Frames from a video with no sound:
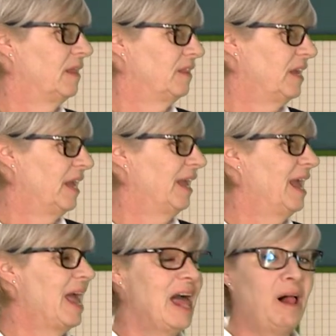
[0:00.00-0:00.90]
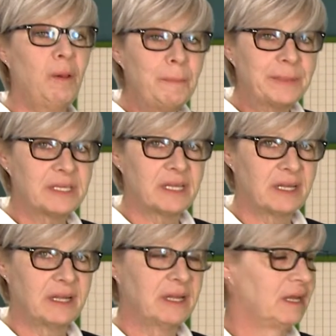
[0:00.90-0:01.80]
they helped
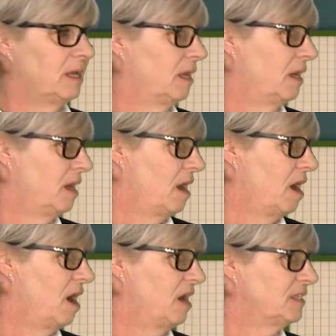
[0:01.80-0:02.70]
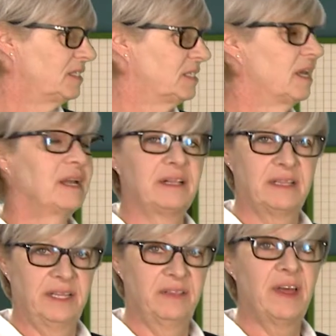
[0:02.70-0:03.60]
us
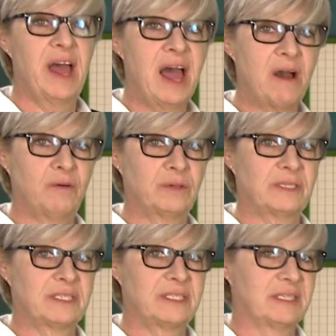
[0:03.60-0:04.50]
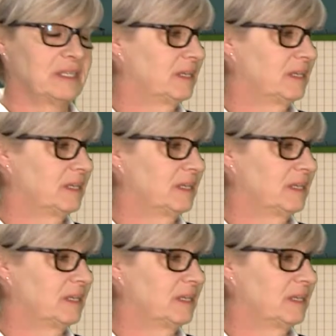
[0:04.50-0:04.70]
clean the house.